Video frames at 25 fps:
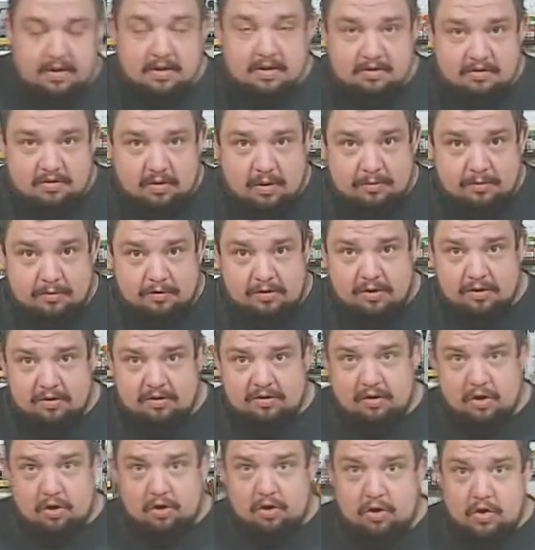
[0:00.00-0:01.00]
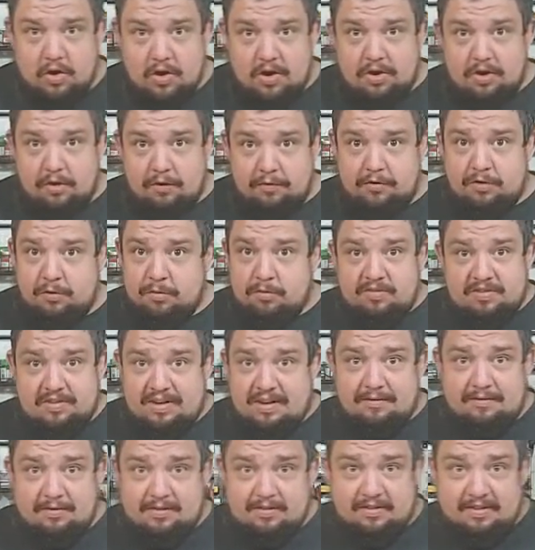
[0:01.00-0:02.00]
So I'm just going to start cutting off some
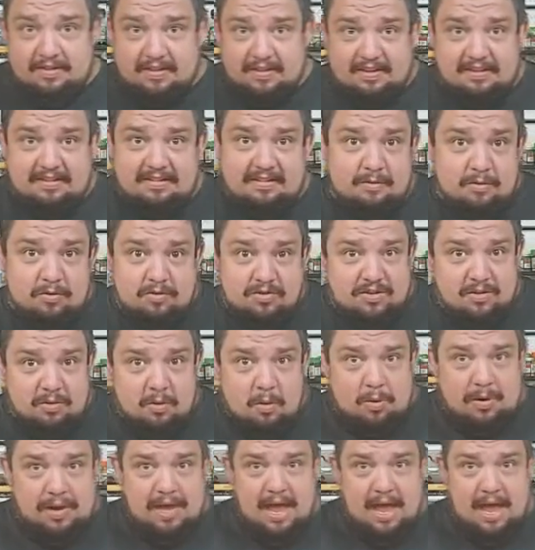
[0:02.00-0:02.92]
slivers of this, and we'll see what we